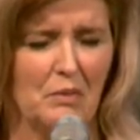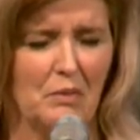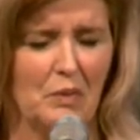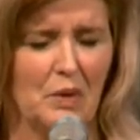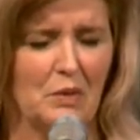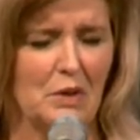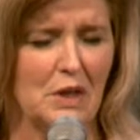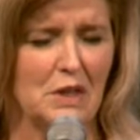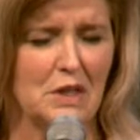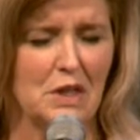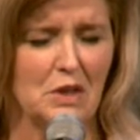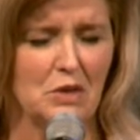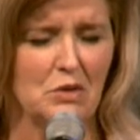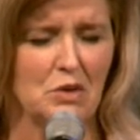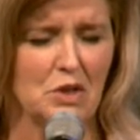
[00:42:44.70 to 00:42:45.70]
we will
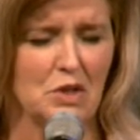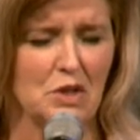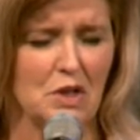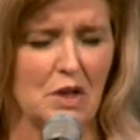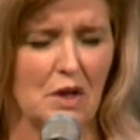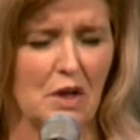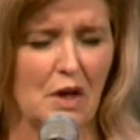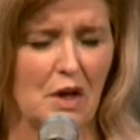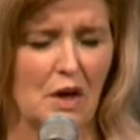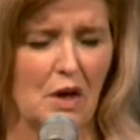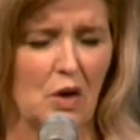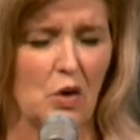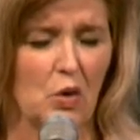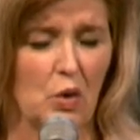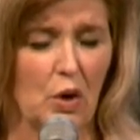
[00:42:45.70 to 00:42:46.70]
continue just to
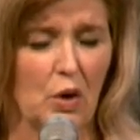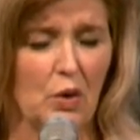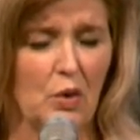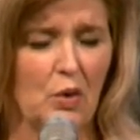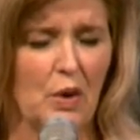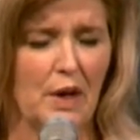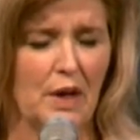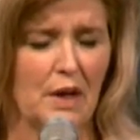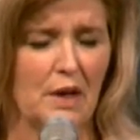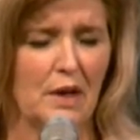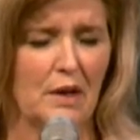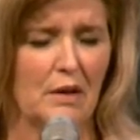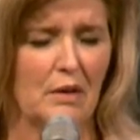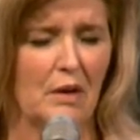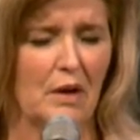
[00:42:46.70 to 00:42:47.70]
grow
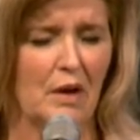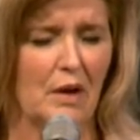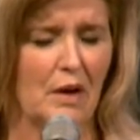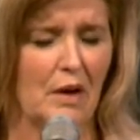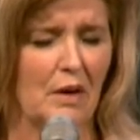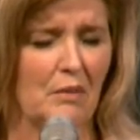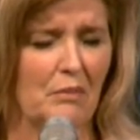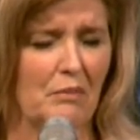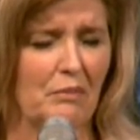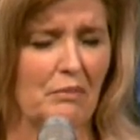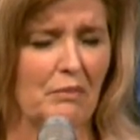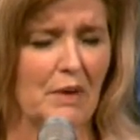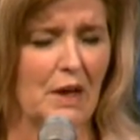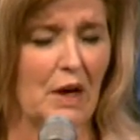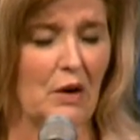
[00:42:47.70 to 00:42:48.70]
in
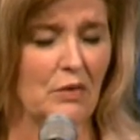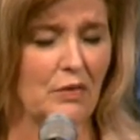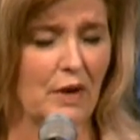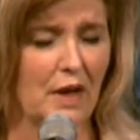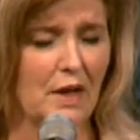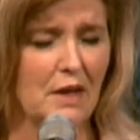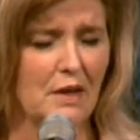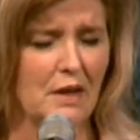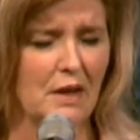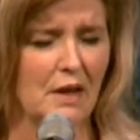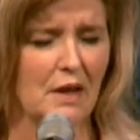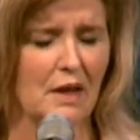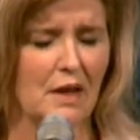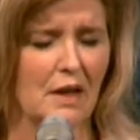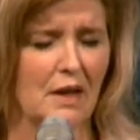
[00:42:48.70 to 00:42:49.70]
our faith
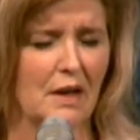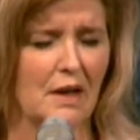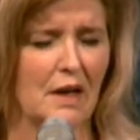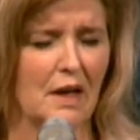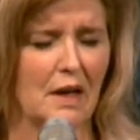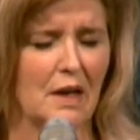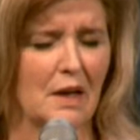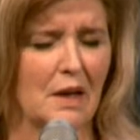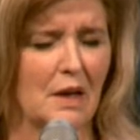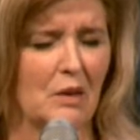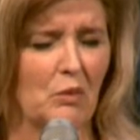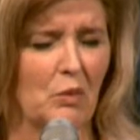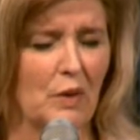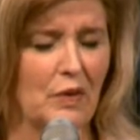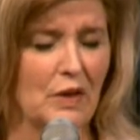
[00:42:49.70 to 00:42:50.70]
and
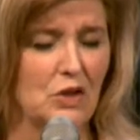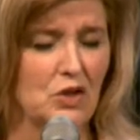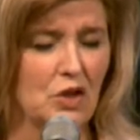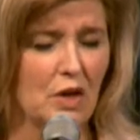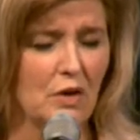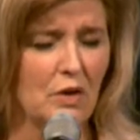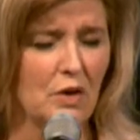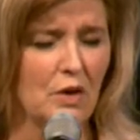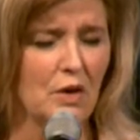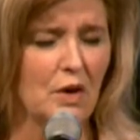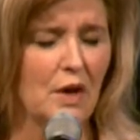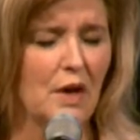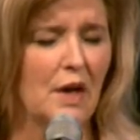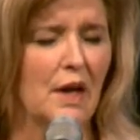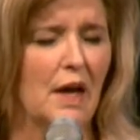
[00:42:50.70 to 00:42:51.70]
with each other,
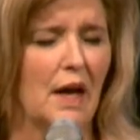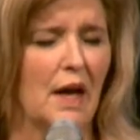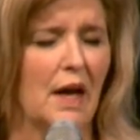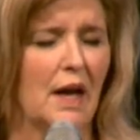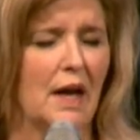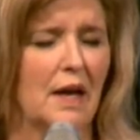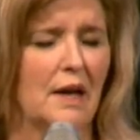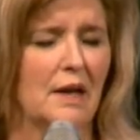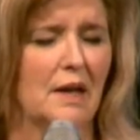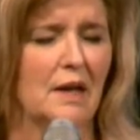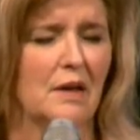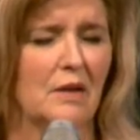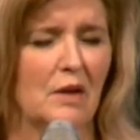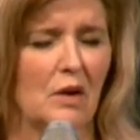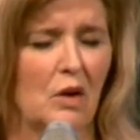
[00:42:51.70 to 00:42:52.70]

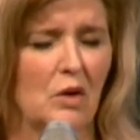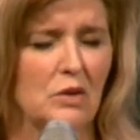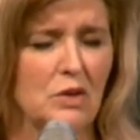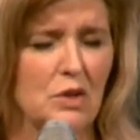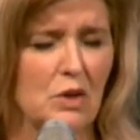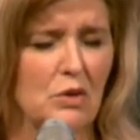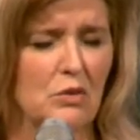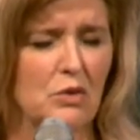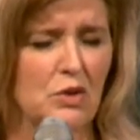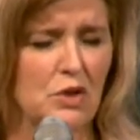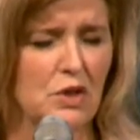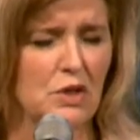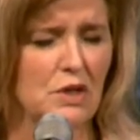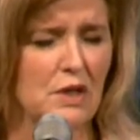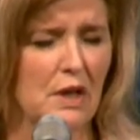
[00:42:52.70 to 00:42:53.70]
and then also
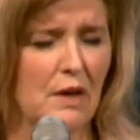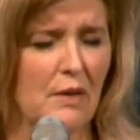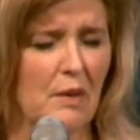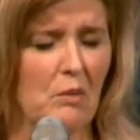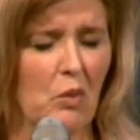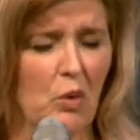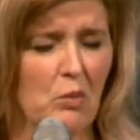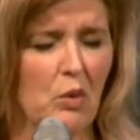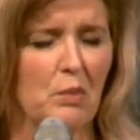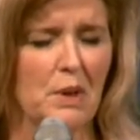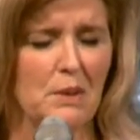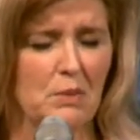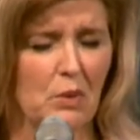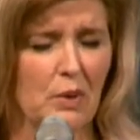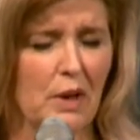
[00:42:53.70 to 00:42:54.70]
just that more and more
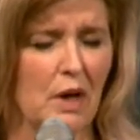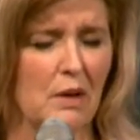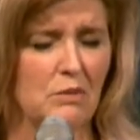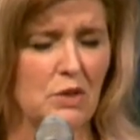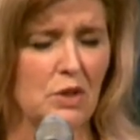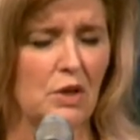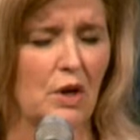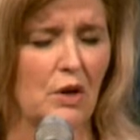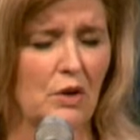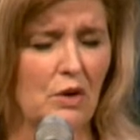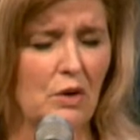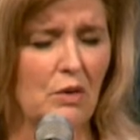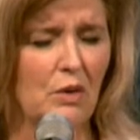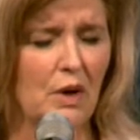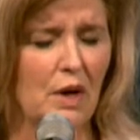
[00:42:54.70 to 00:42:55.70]
people would come to know
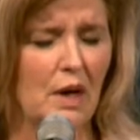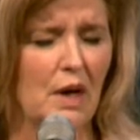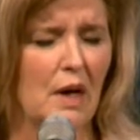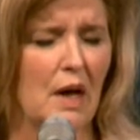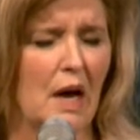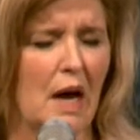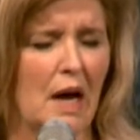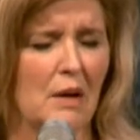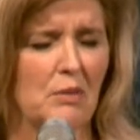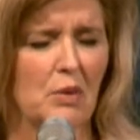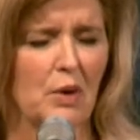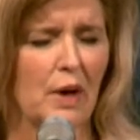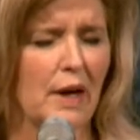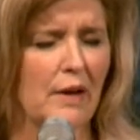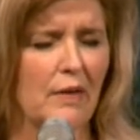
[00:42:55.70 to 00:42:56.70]
you. I
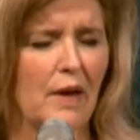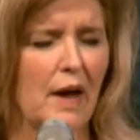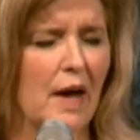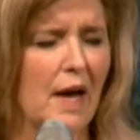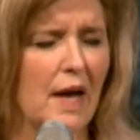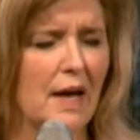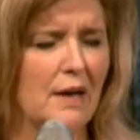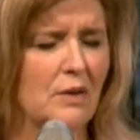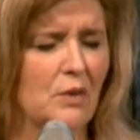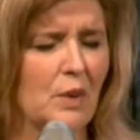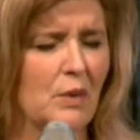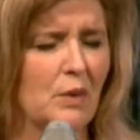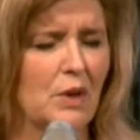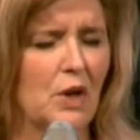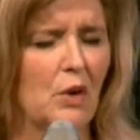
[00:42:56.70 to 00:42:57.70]
pray that we
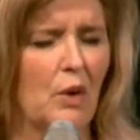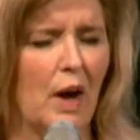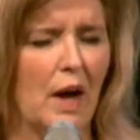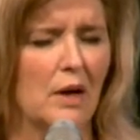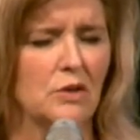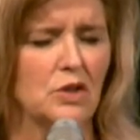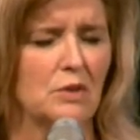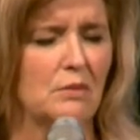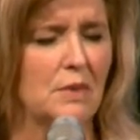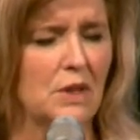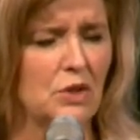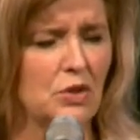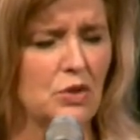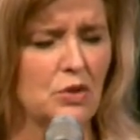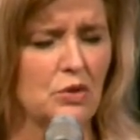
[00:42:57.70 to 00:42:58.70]
would know how to
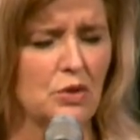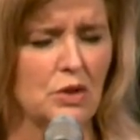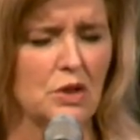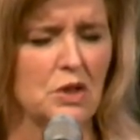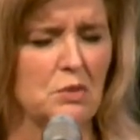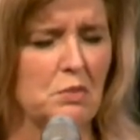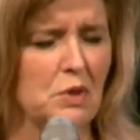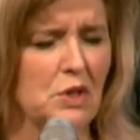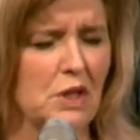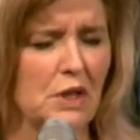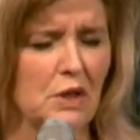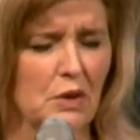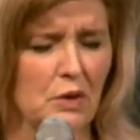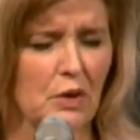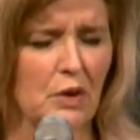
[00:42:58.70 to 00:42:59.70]
minister to this
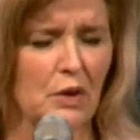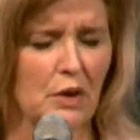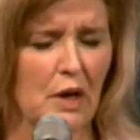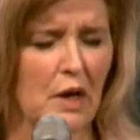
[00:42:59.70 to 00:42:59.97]
particular